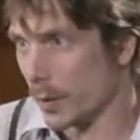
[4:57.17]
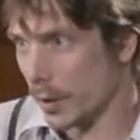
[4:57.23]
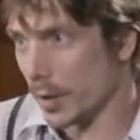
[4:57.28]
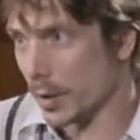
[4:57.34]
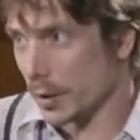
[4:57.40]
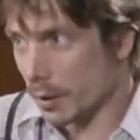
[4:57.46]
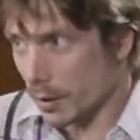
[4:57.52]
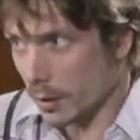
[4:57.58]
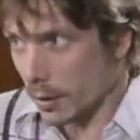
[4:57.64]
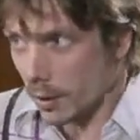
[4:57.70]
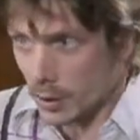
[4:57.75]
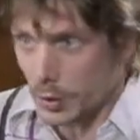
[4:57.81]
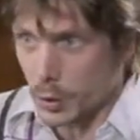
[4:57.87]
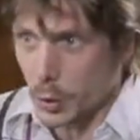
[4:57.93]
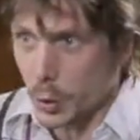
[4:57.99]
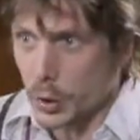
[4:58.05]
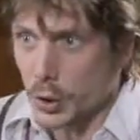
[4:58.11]
in a
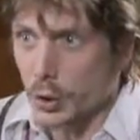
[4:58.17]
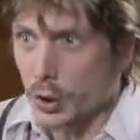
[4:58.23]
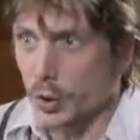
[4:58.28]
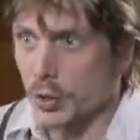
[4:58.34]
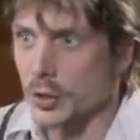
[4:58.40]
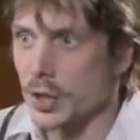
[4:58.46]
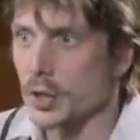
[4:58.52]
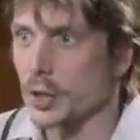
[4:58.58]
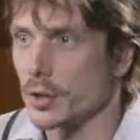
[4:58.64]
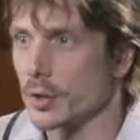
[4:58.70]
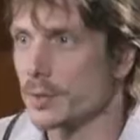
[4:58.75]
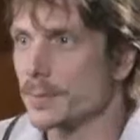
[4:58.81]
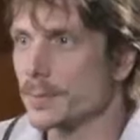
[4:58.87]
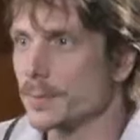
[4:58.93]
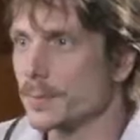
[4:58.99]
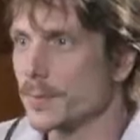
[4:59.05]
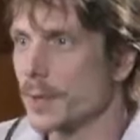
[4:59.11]
social condition.
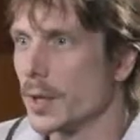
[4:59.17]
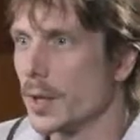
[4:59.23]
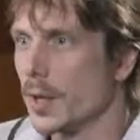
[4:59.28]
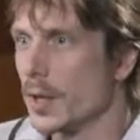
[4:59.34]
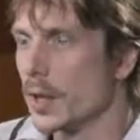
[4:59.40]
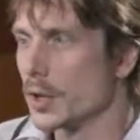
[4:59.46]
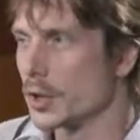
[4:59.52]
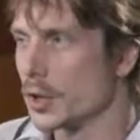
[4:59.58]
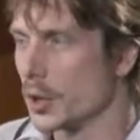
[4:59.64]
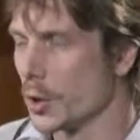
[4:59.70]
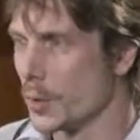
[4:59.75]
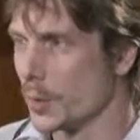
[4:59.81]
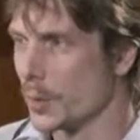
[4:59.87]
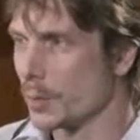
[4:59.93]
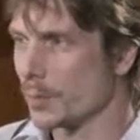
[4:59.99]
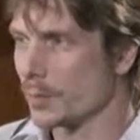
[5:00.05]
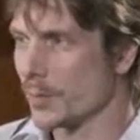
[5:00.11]

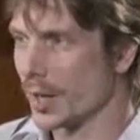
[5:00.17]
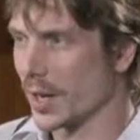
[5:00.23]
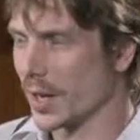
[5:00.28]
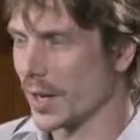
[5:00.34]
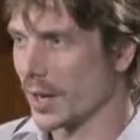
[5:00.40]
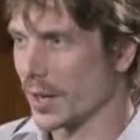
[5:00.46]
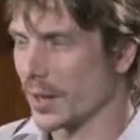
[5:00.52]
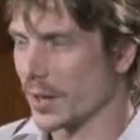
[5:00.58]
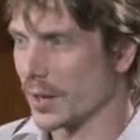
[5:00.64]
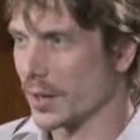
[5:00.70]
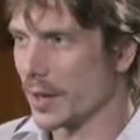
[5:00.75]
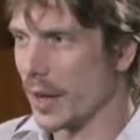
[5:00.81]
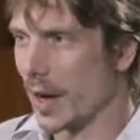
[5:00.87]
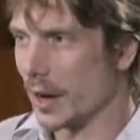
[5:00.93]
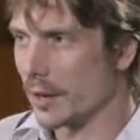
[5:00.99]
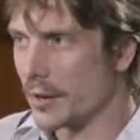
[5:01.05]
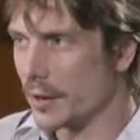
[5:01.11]
So
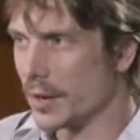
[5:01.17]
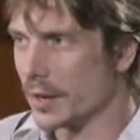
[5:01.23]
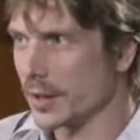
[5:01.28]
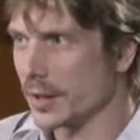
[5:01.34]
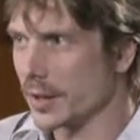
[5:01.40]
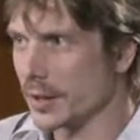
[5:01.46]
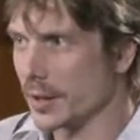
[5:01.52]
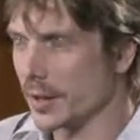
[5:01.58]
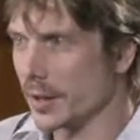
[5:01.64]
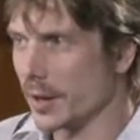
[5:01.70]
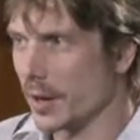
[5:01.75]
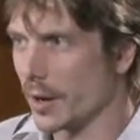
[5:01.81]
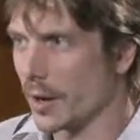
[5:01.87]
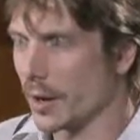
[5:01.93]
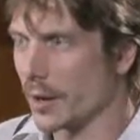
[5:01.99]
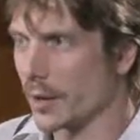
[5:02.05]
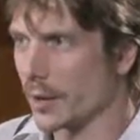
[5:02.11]
I think
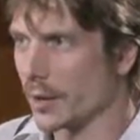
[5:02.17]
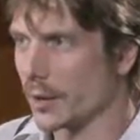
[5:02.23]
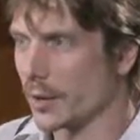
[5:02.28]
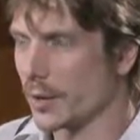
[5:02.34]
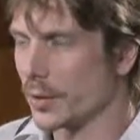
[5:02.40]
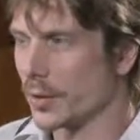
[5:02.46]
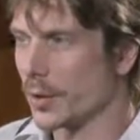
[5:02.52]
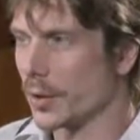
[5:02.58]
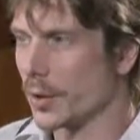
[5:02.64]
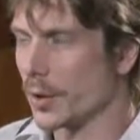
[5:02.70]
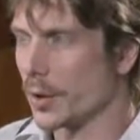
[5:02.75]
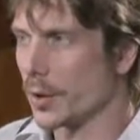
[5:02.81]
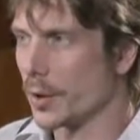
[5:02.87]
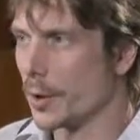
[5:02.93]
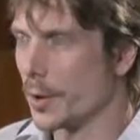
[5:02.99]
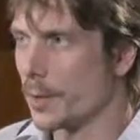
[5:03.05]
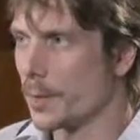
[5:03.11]

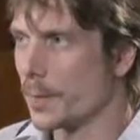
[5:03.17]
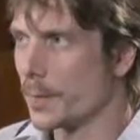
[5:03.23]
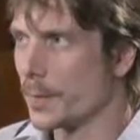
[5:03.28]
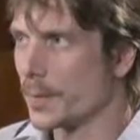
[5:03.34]
the